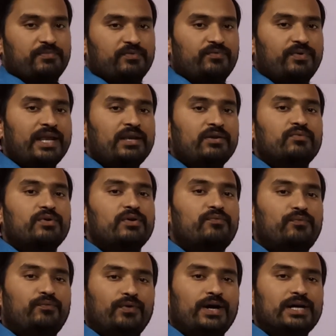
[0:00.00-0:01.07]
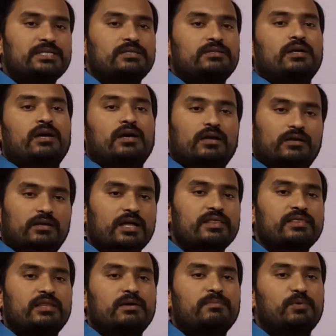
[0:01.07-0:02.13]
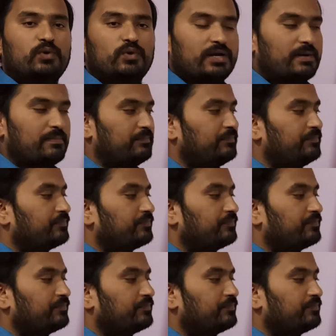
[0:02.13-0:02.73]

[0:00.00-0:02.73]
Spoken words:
when we first run the program.